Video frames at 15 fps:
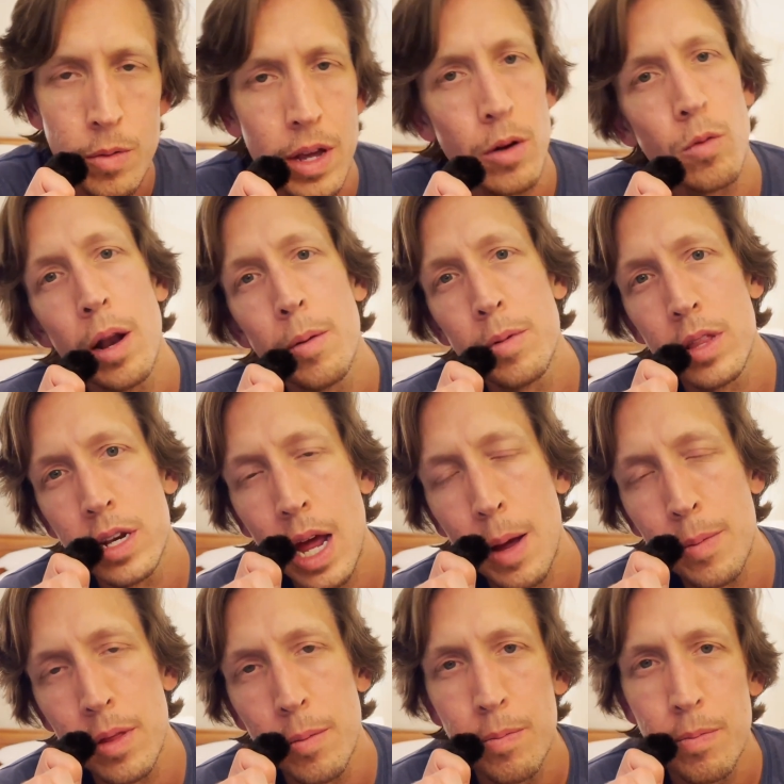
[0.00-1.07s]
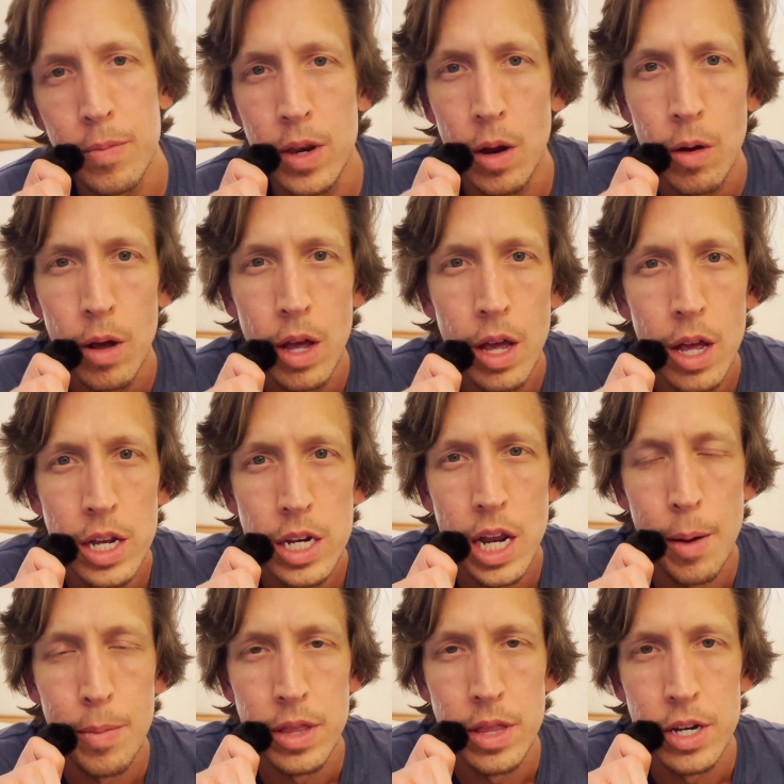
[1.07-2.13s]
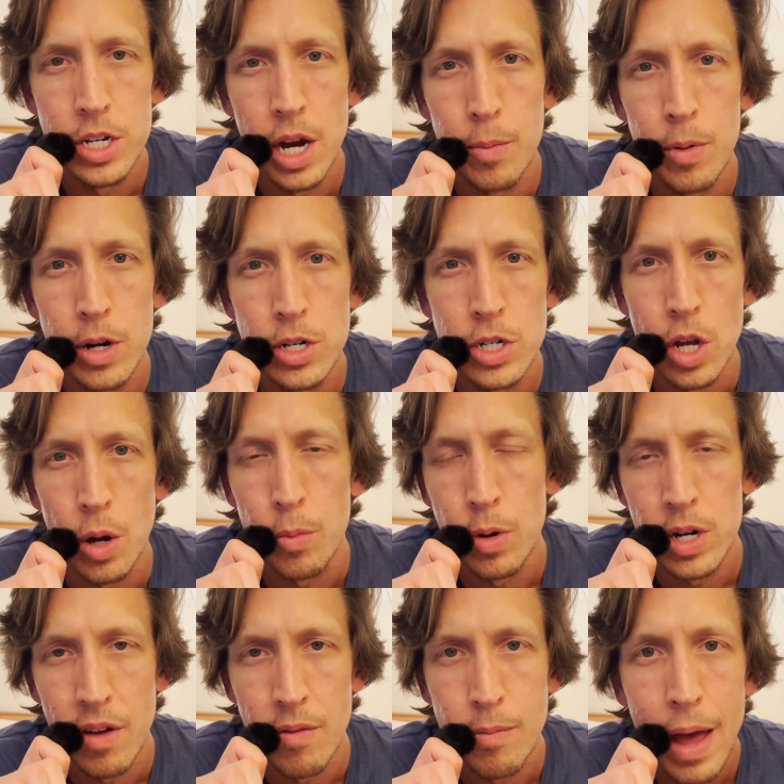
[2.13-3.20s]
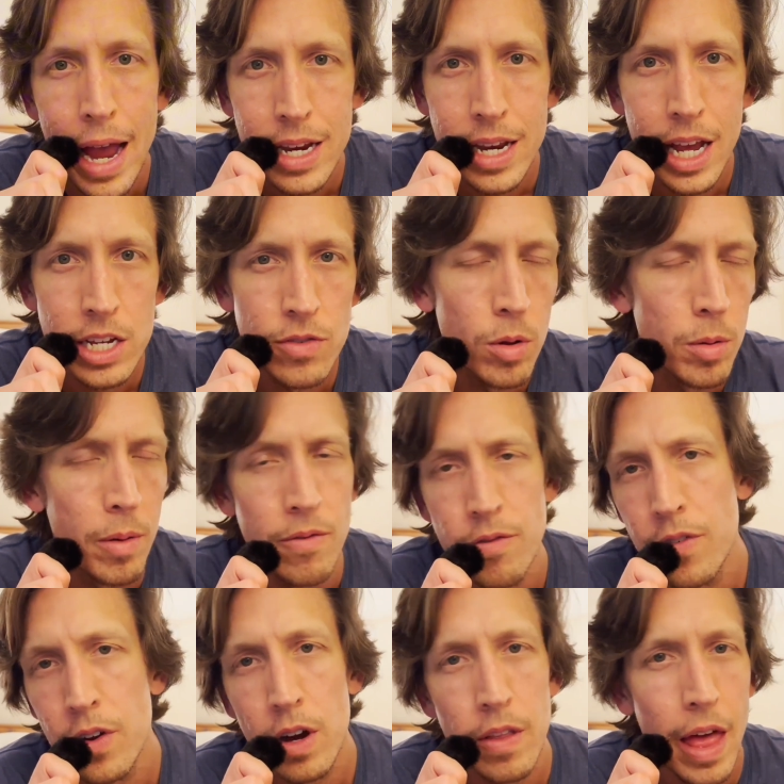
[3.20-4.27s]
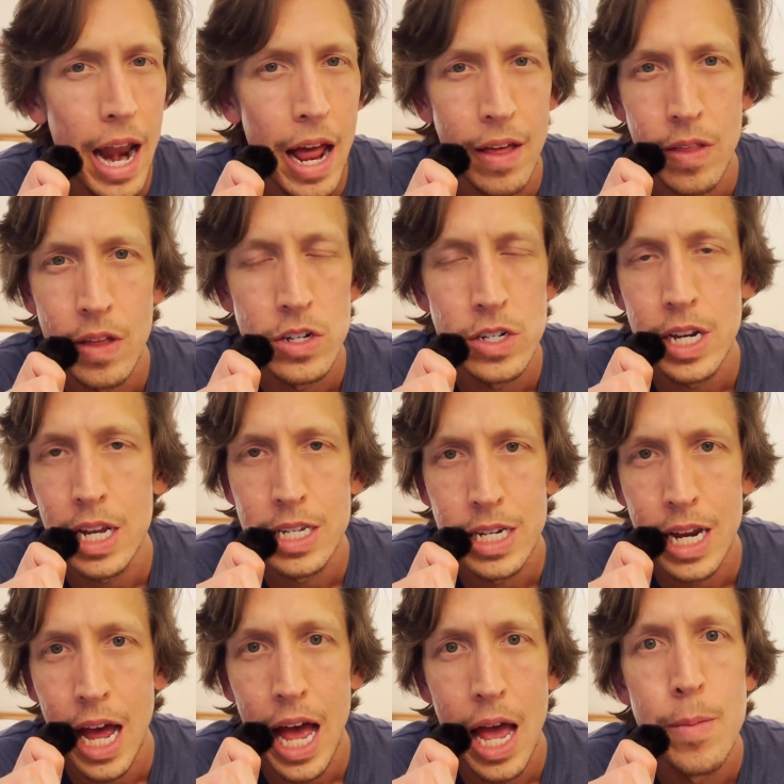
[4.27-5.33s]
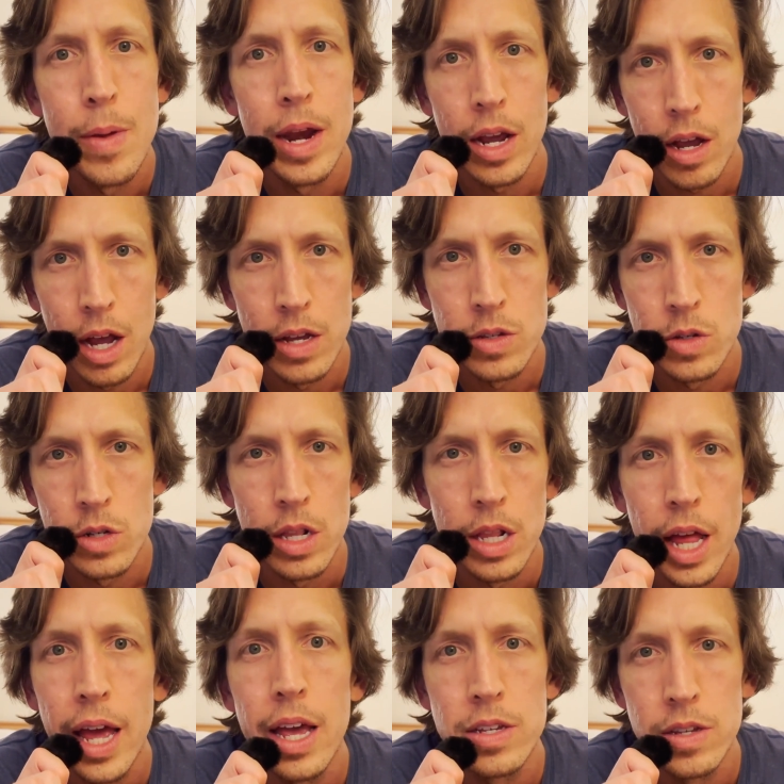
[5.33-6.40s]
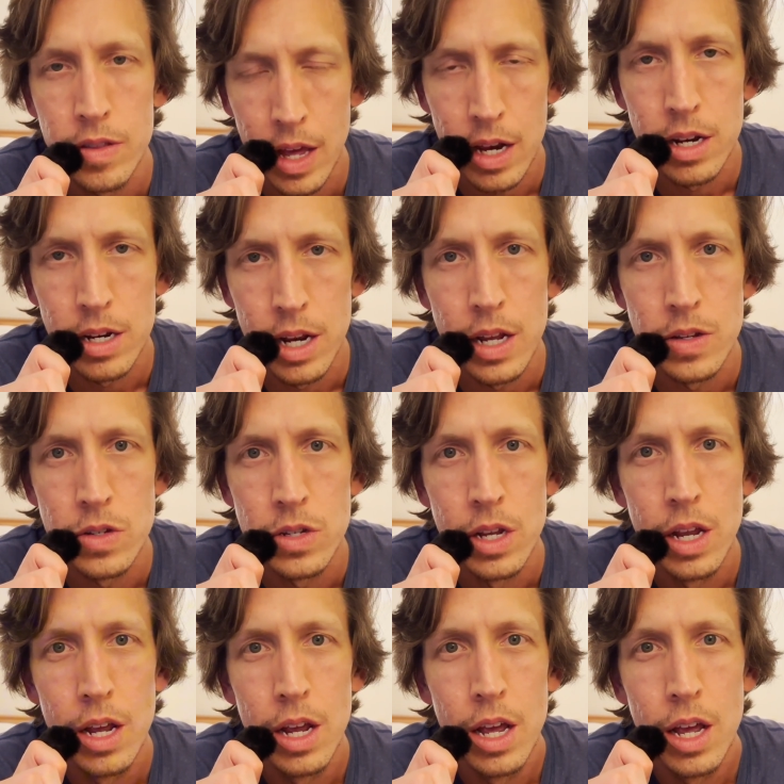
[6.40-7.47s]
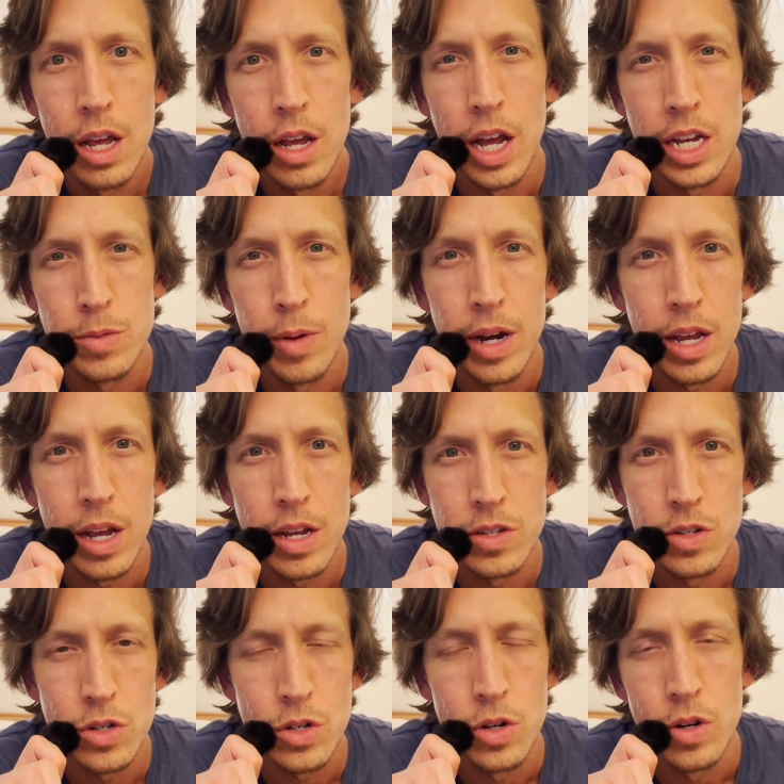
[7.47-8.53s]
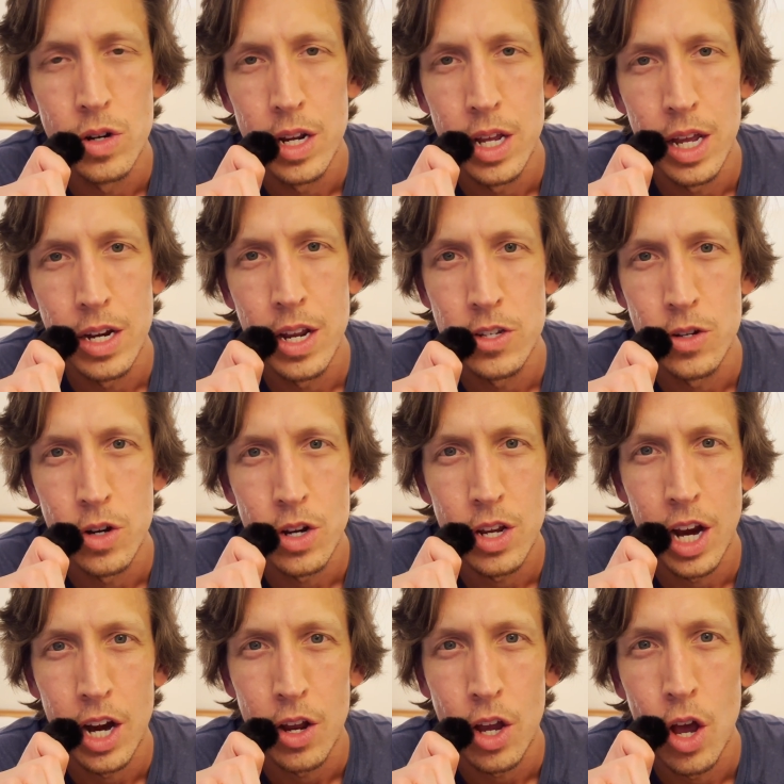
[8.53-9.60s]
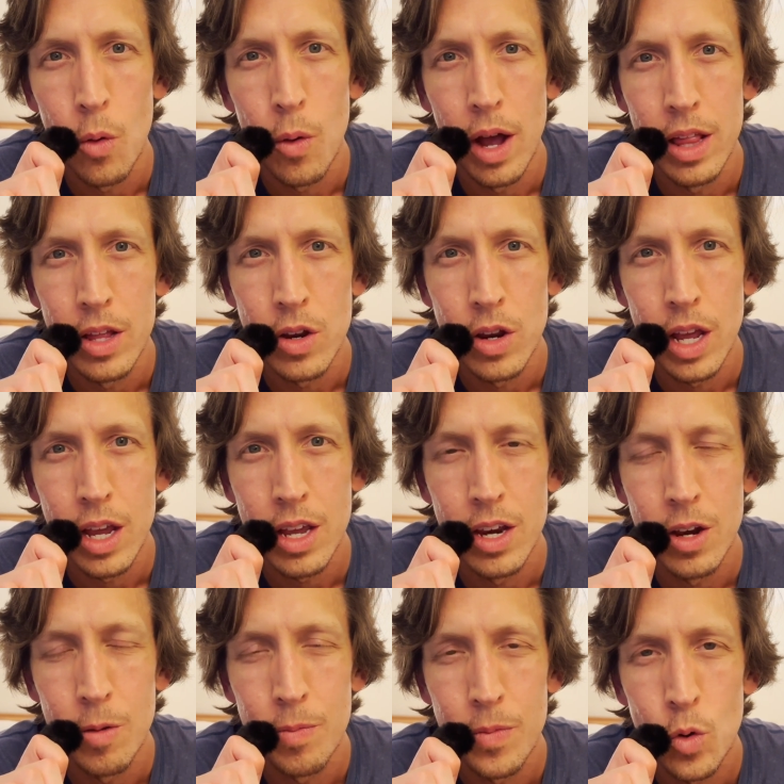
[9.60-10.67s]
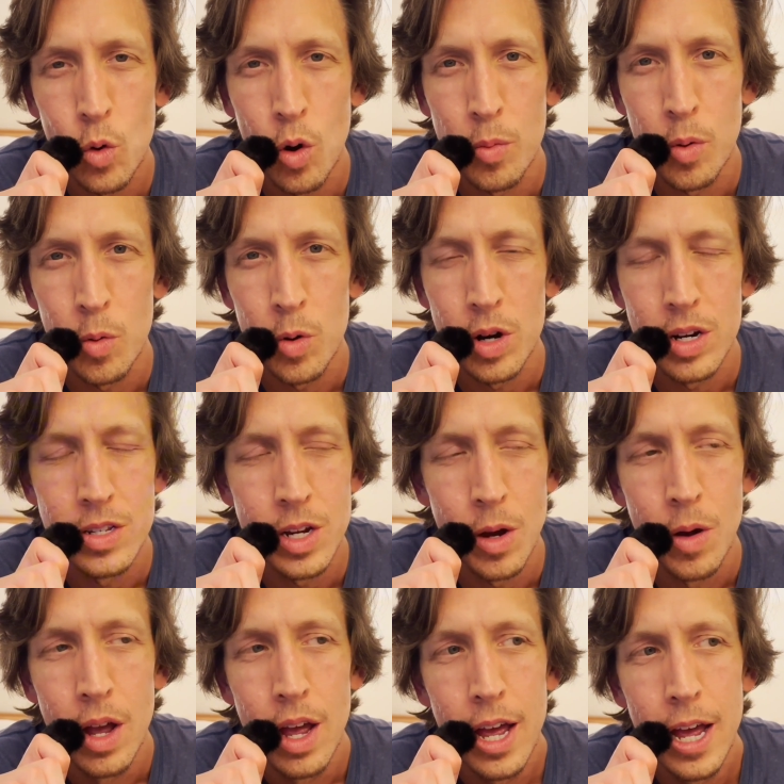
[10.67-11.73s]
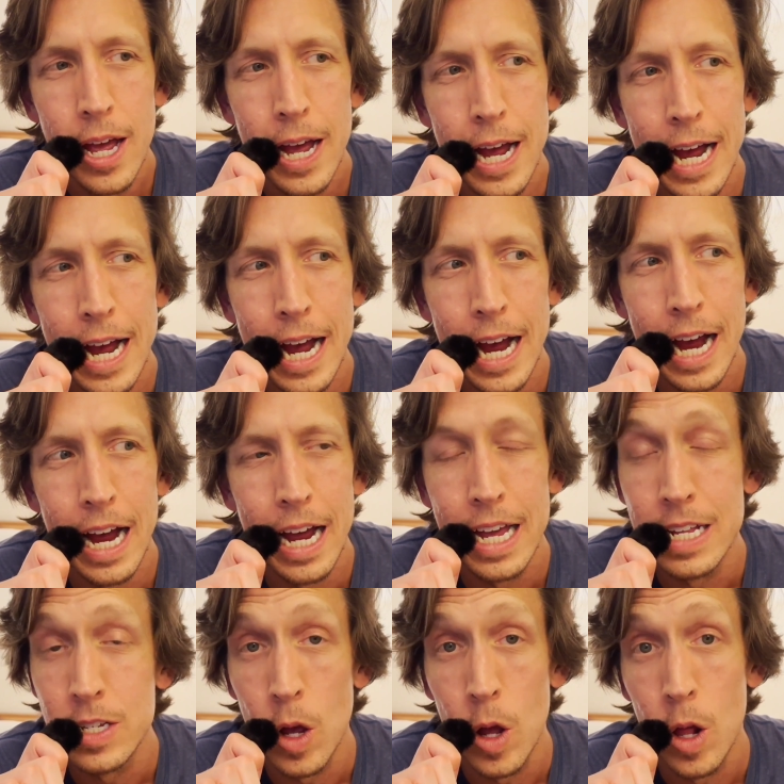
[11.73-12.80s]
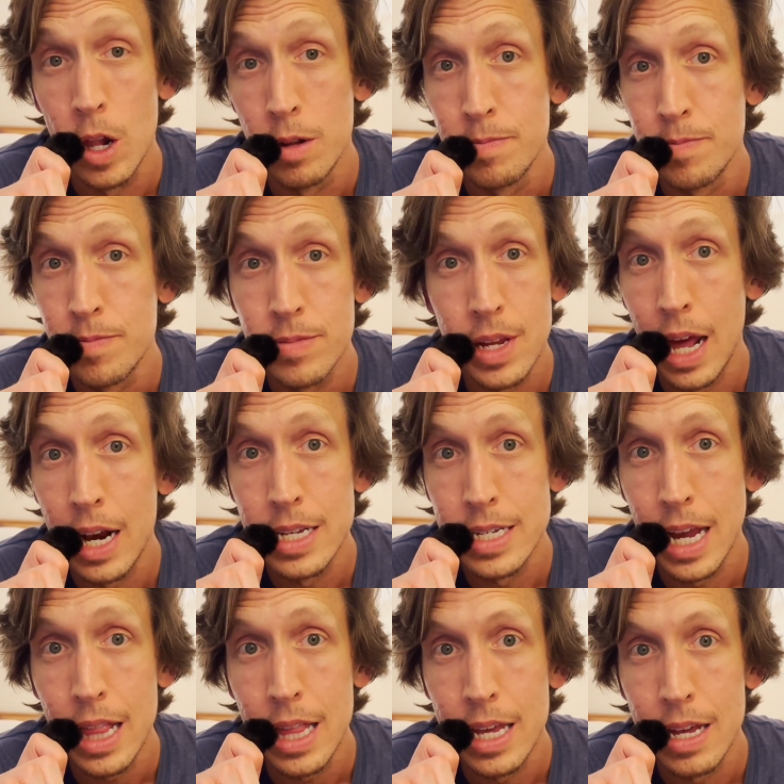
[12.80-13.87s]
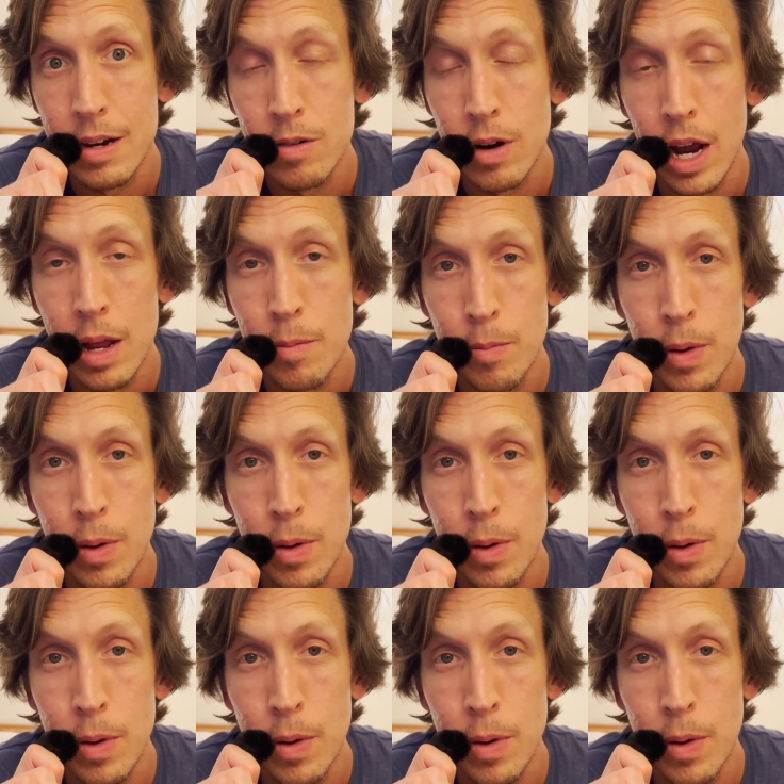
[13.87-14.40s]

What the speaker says: We got to run up to the top of the, top of the jet bridge to go print off bag tags for them and figure that out. Like, that just takes time, and it causes delays, and that does cost money, causes scrutiny. It doesn't kind of go well in like, corporate world. And so it's all kind of salient, right?